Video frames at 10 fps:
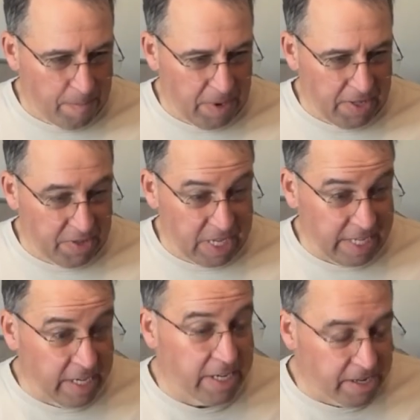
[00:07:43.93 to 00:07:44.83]
But the
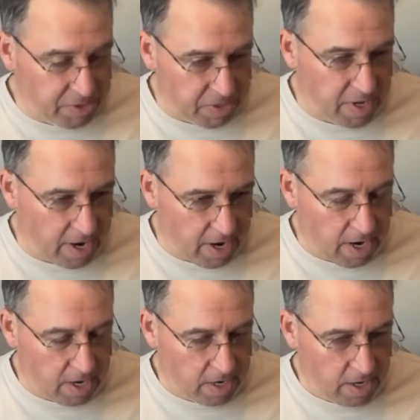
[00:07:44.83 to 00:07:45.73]
need is there.
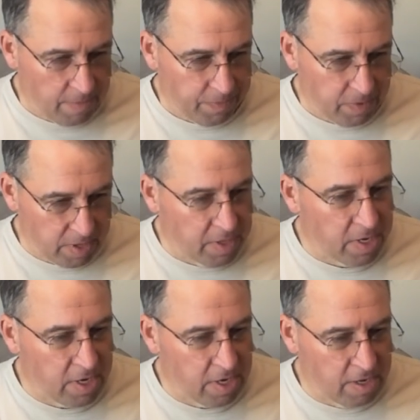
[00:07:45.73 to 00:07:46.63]
The
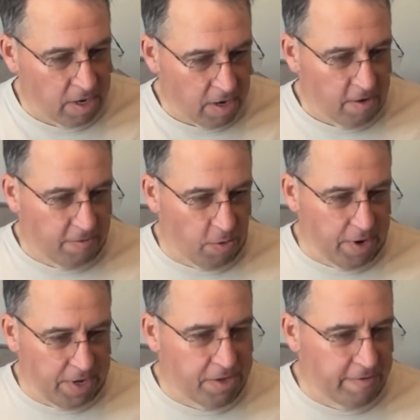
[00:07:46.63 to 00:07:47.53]
need for
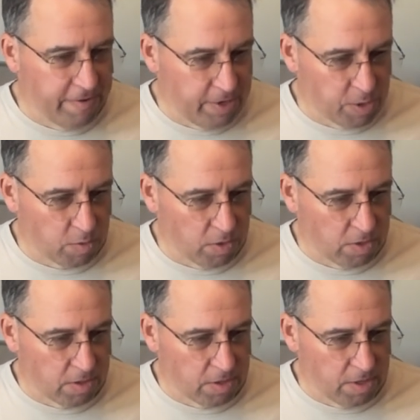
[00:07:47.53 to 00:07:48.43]

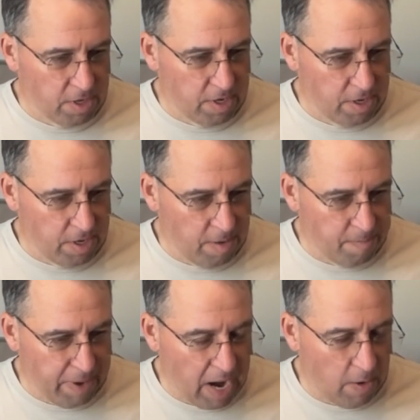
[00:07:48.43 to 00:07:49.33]
individual
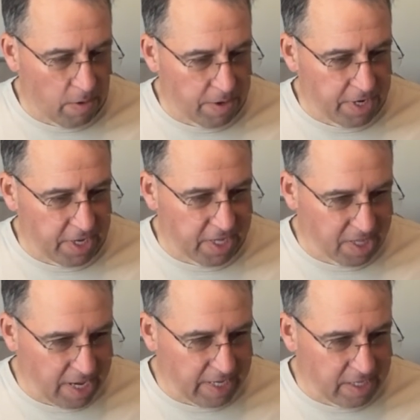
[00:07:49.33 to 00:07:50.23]
empowered and
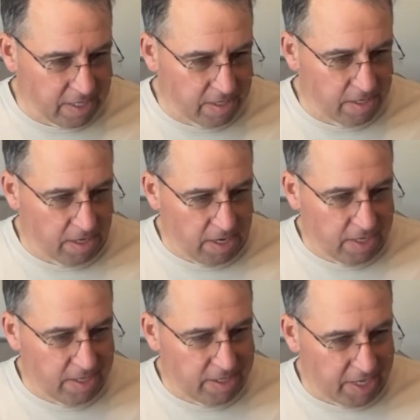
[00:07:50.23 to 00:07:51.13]
enlightened
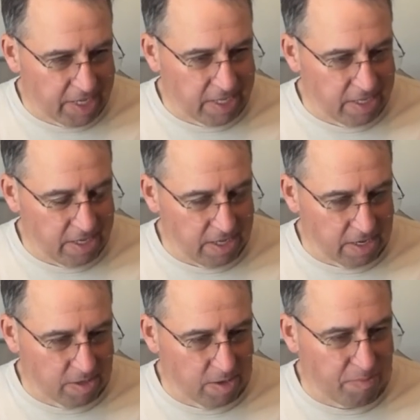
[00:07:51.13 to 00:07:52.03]
dignity,
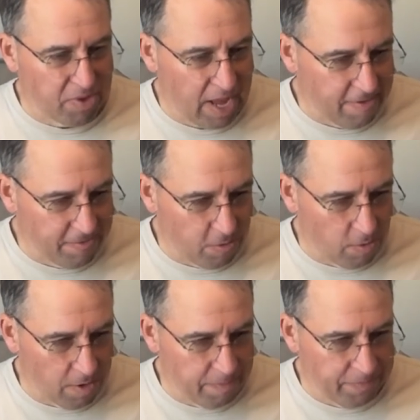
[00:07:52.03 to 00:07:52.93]
the
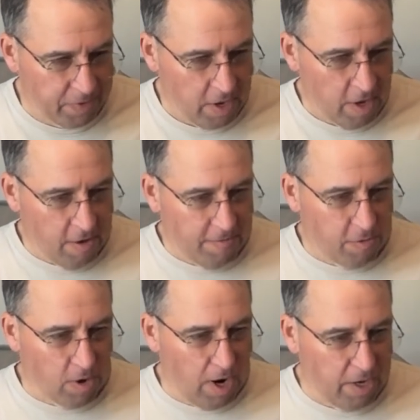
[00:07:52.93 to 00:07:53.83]
platform
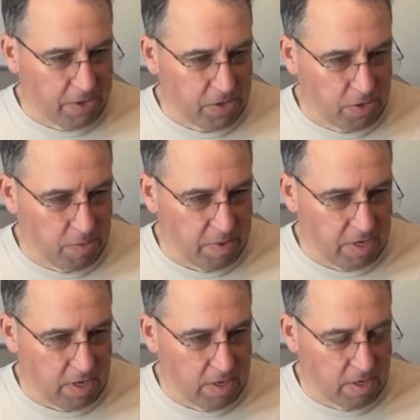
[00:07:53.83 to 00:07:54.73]
for us to
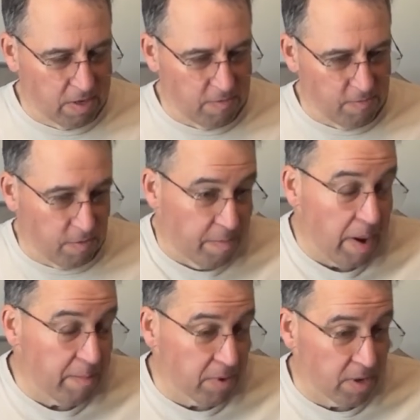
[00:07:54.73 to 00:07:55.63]
be
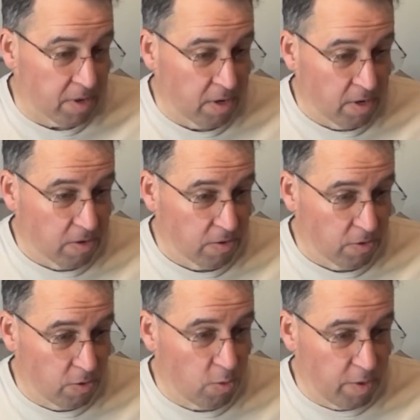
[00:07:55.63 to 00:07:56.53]
remember
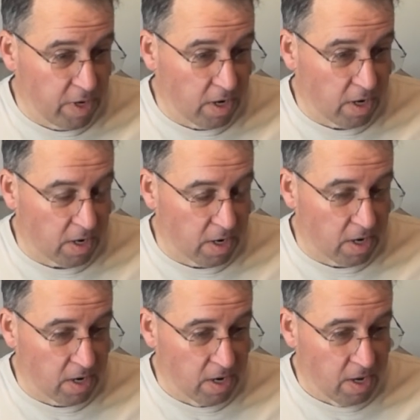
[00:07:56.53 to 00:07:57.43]
who we
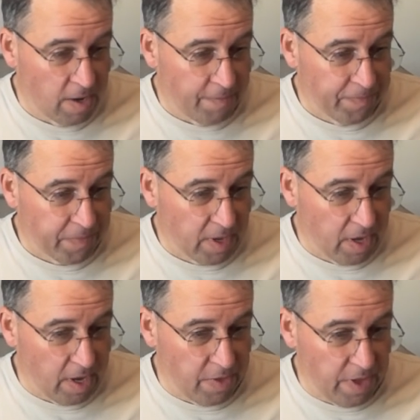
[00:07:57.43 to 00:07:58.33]
are
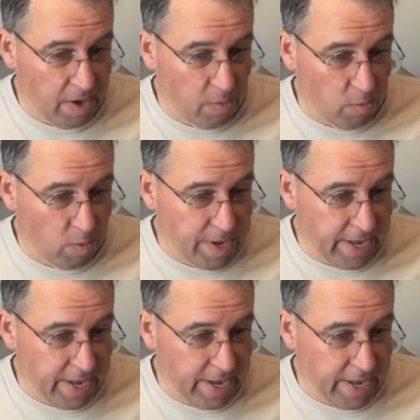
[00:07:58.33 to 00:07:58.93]
and that we